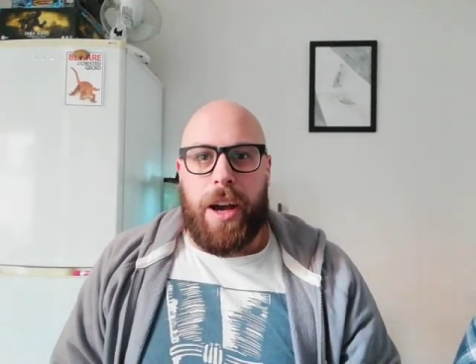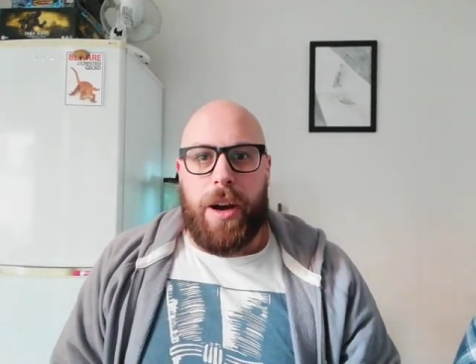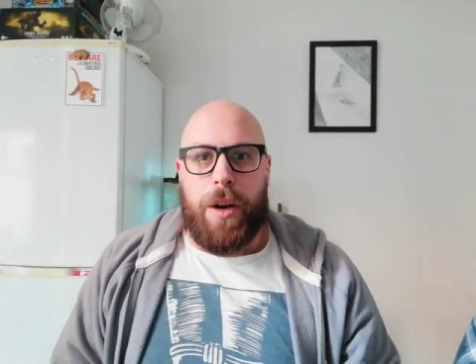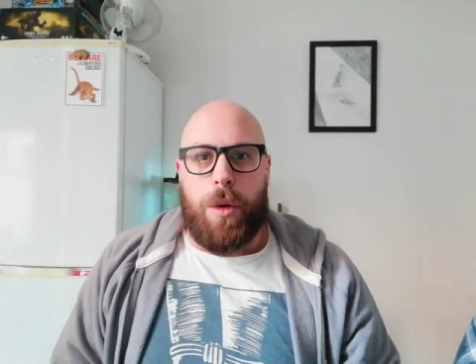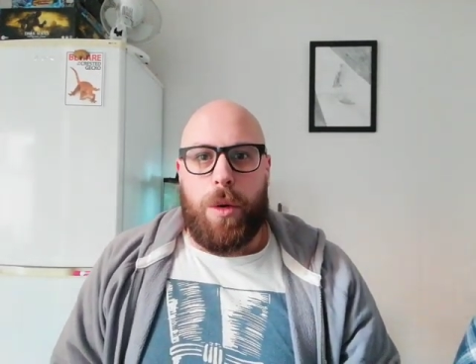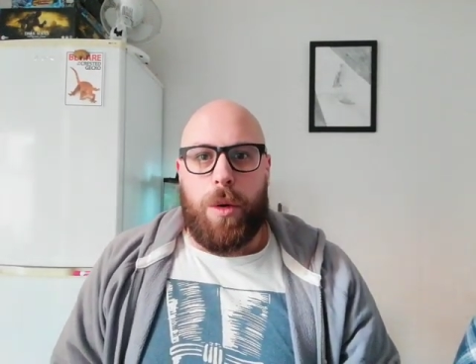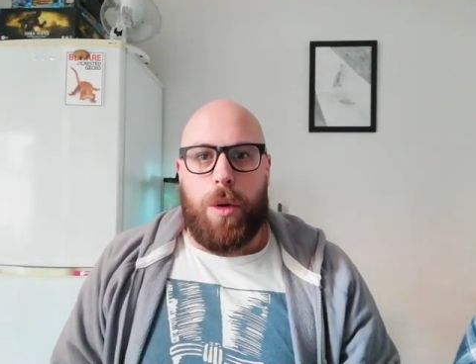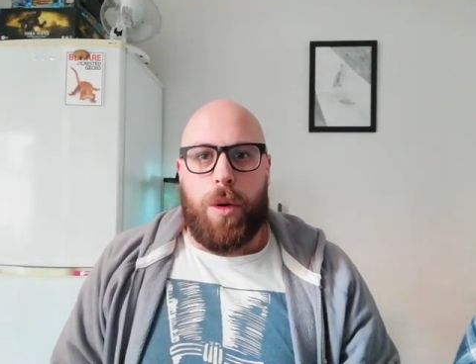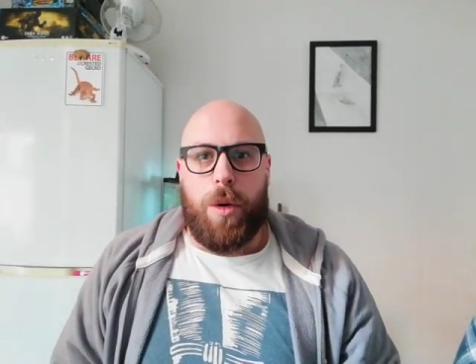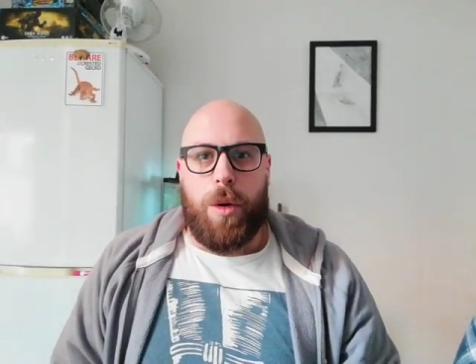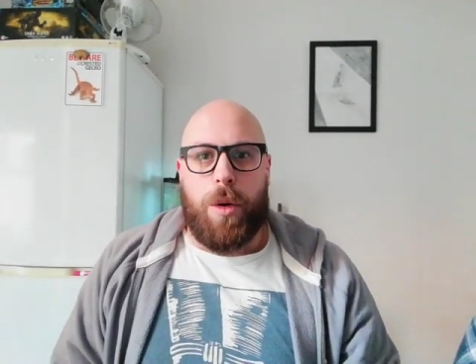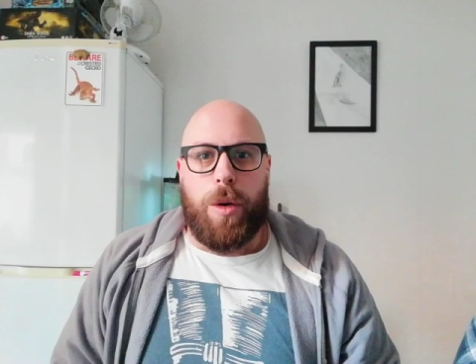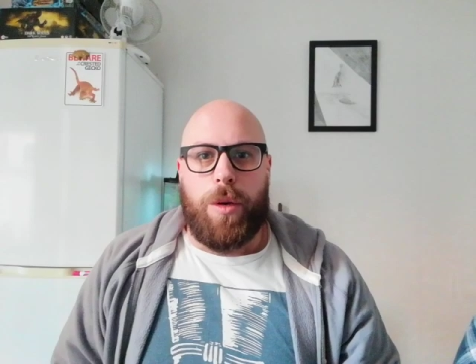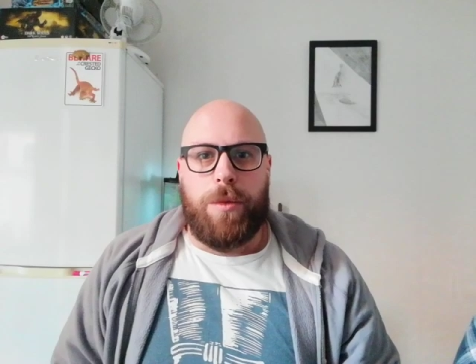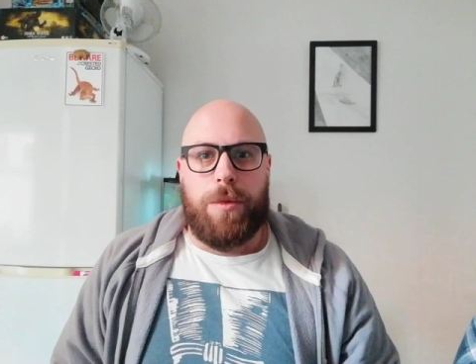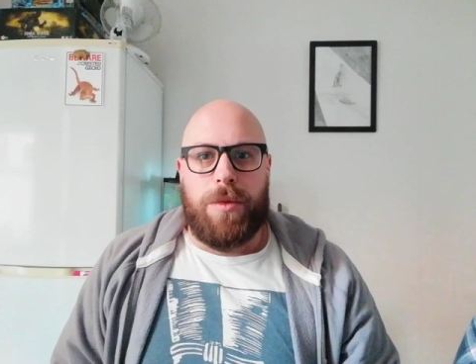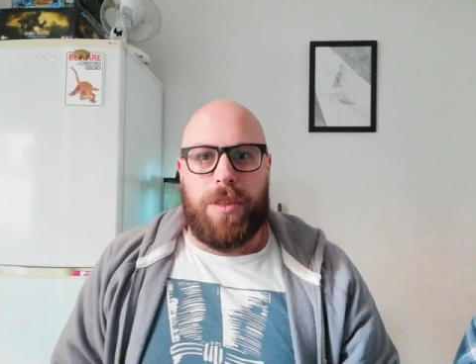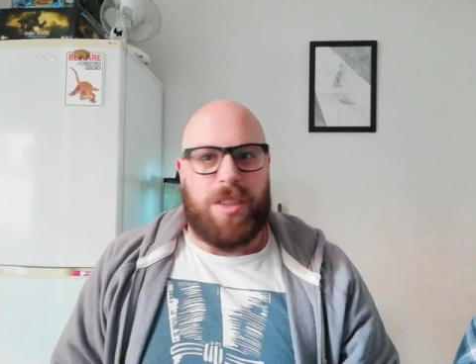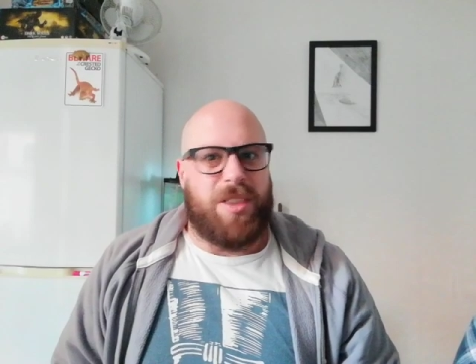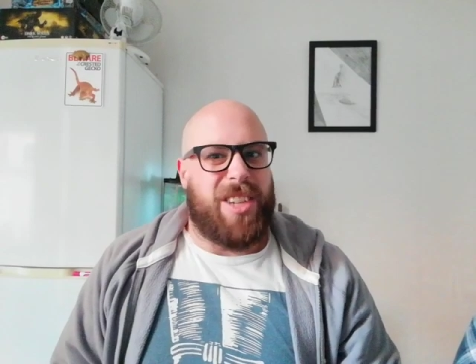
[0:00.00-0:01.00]
or
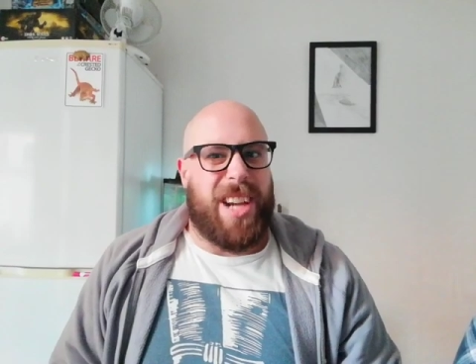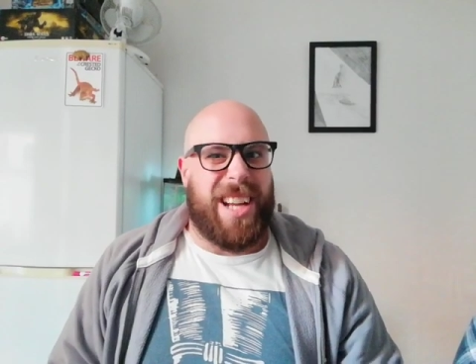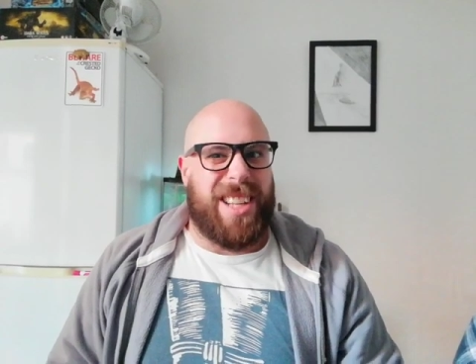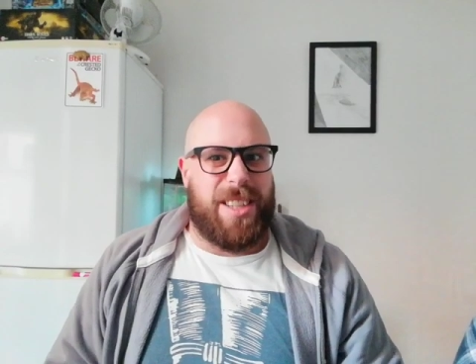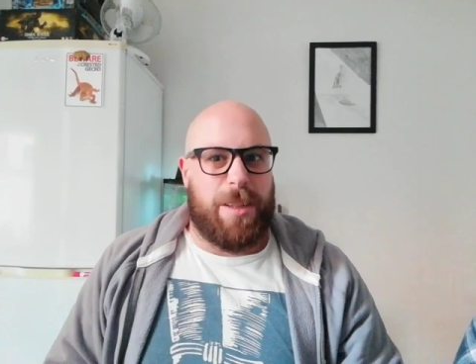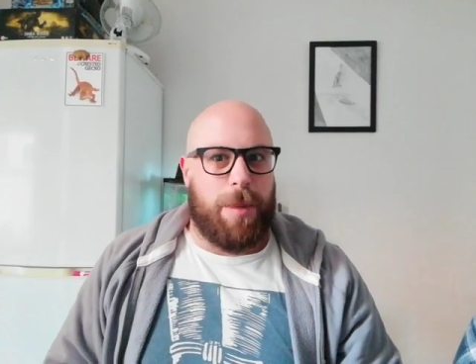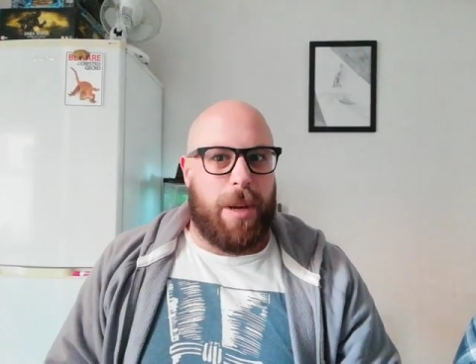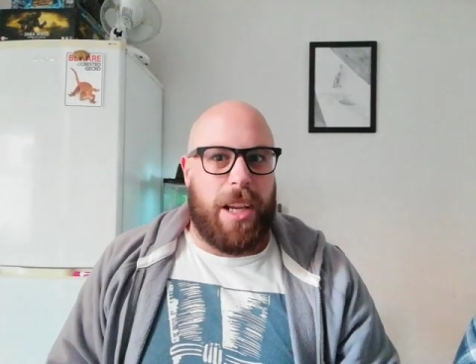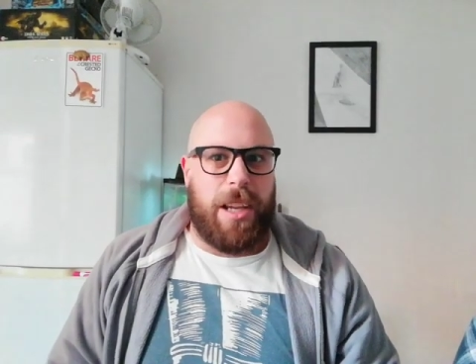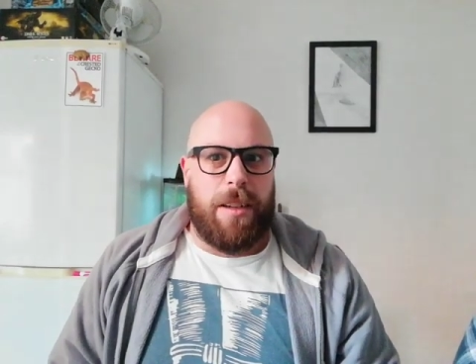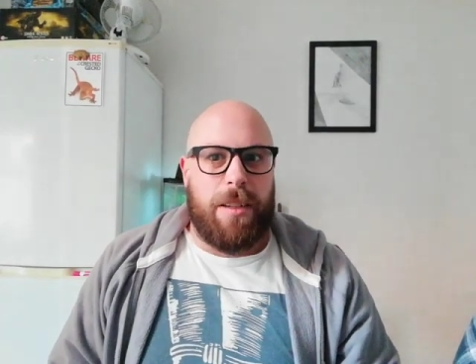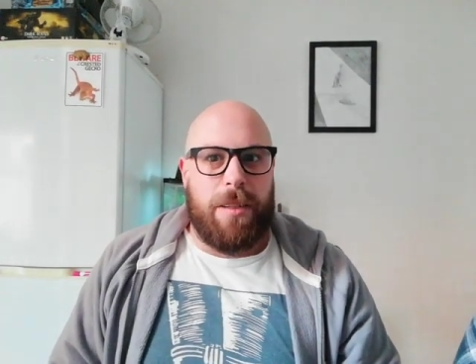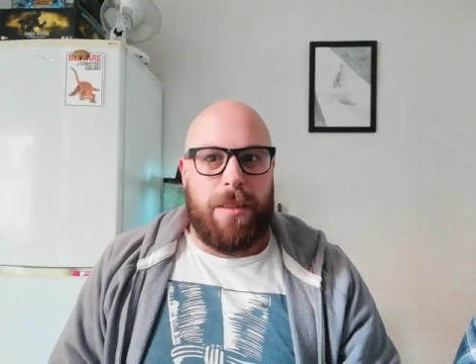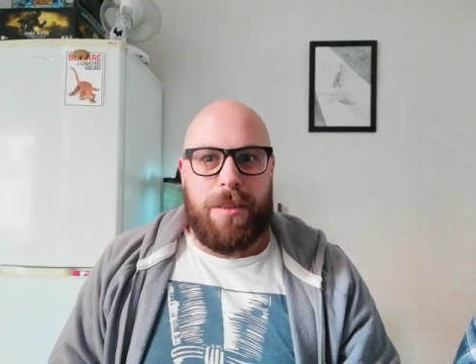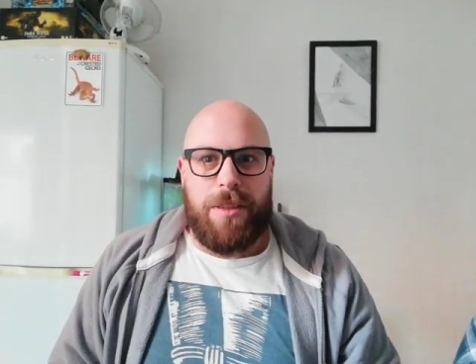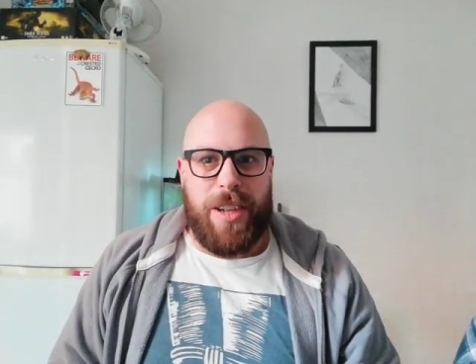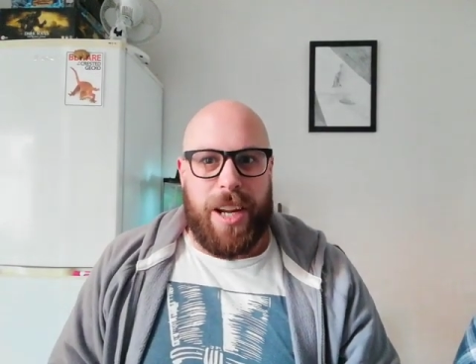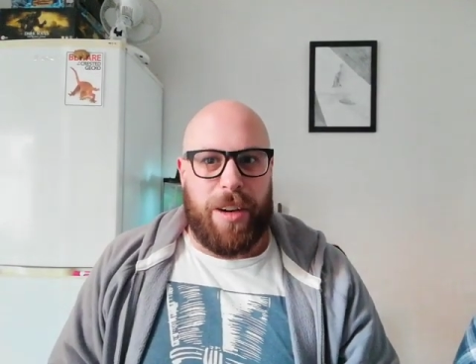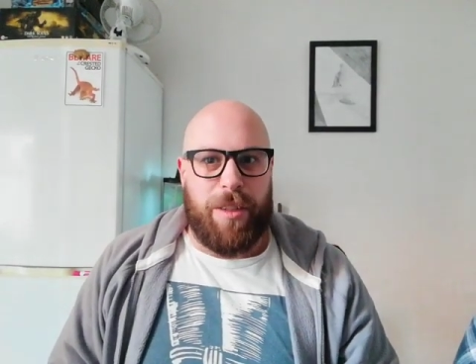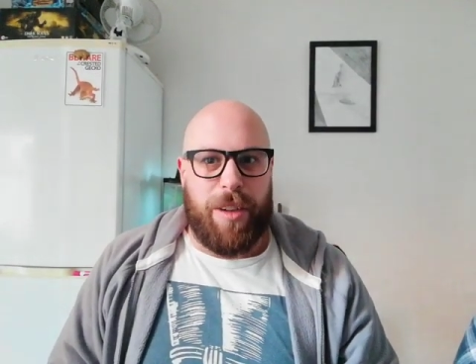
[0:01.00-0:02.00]
just chatted to me
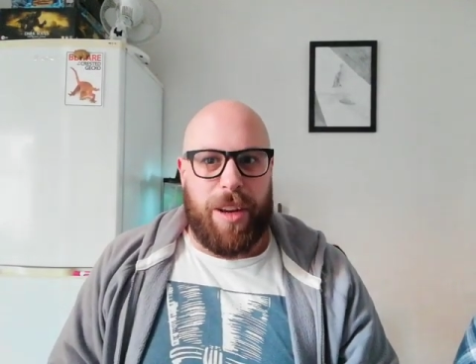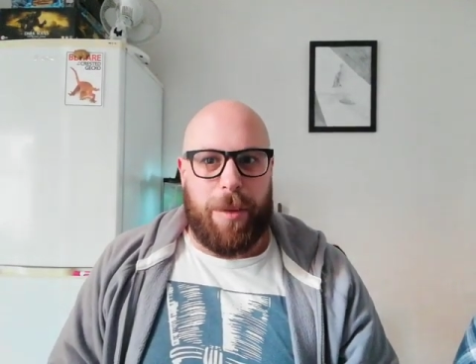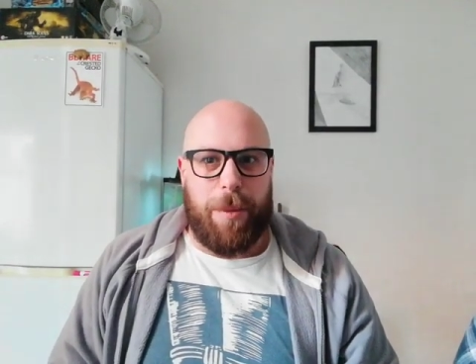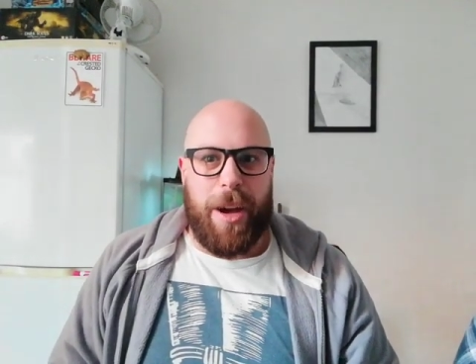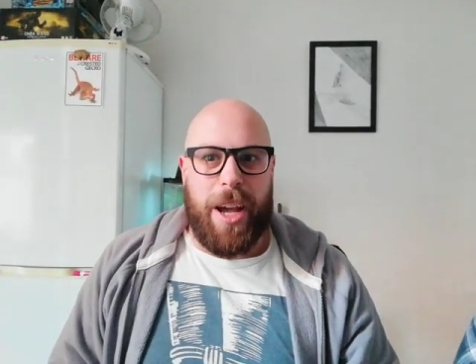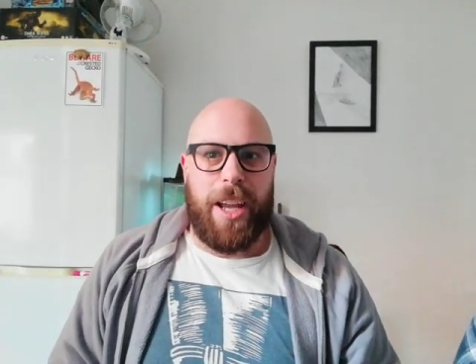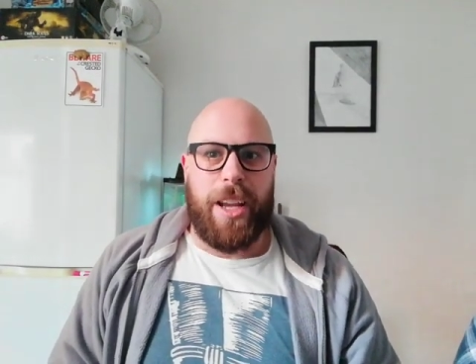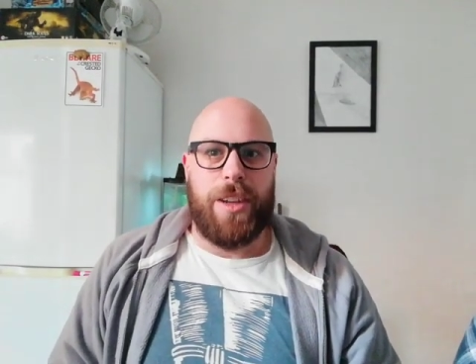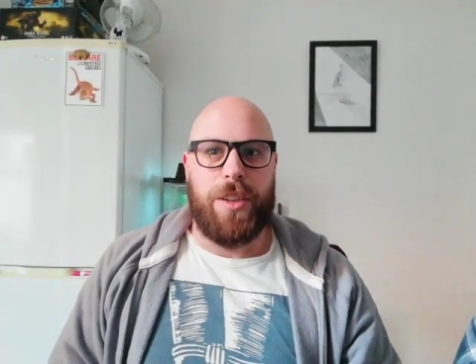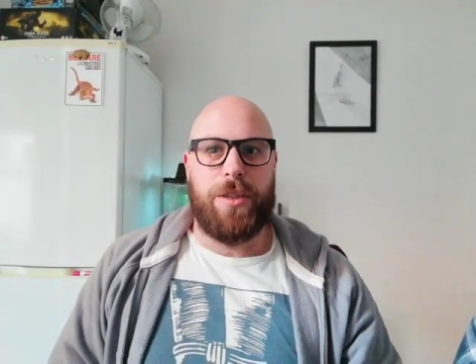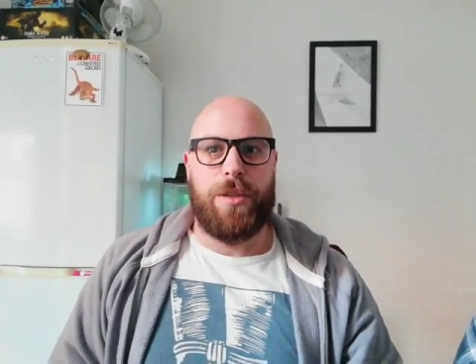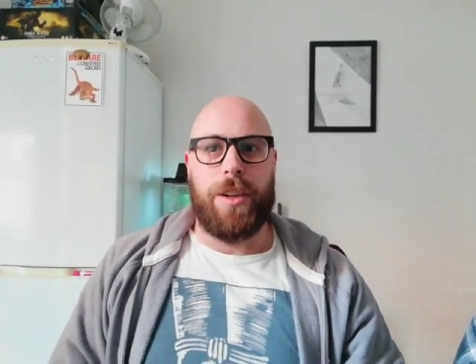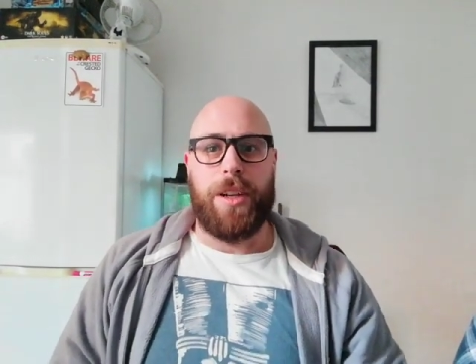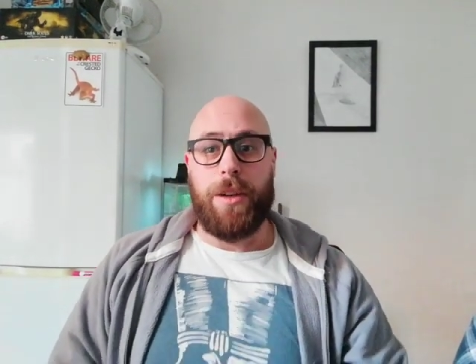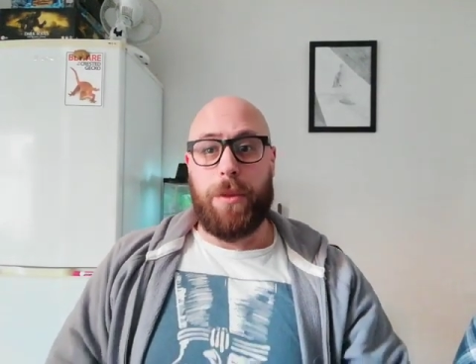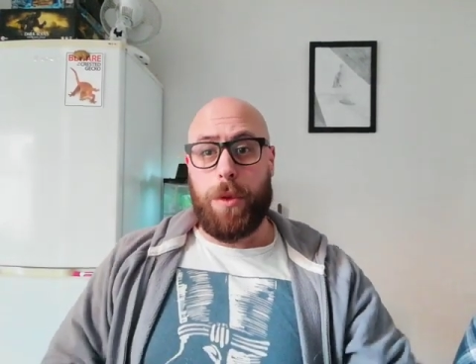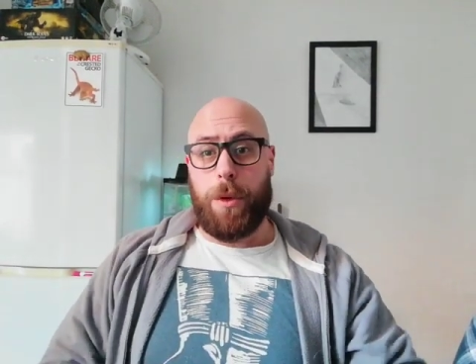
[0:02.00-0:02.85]
generally about history